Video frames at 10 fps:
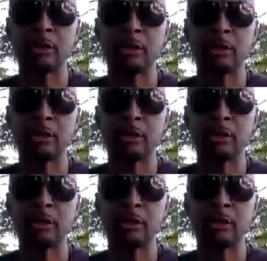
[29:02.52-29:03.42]
I
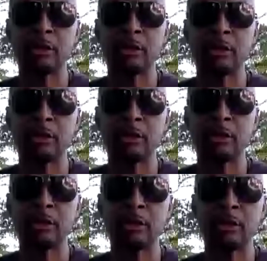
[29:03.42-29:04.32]
got to my senior
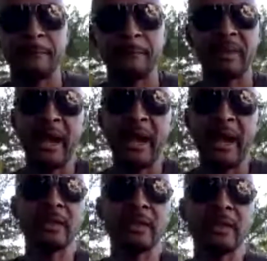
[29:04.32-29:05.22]
year,
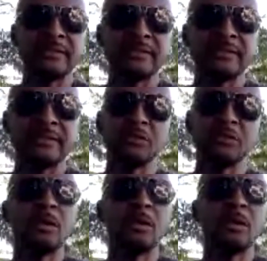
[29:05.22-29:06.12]
I realized that, you
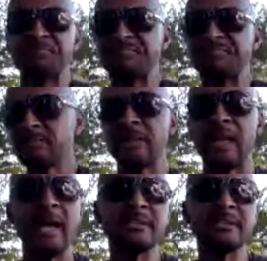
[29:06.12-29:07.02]
know what,
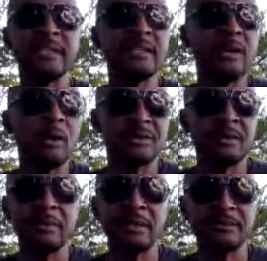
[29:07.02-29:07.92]
I just need to
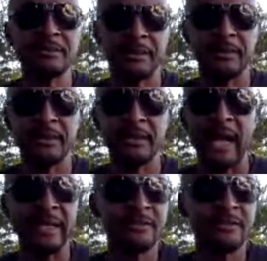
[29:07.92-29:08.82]
go to the military.
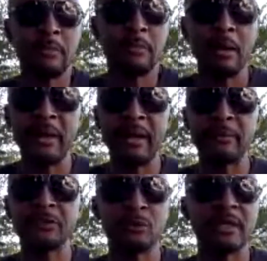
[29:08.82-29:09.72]
I saw my
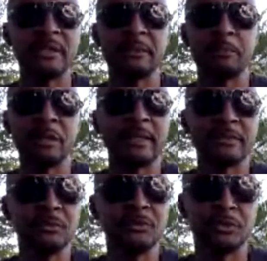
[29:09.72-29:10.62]
parents struggling to put my
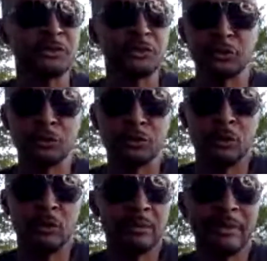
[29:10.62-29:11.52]
2 sisters through
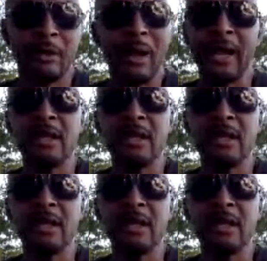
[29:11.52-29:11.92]
school. I'm like, why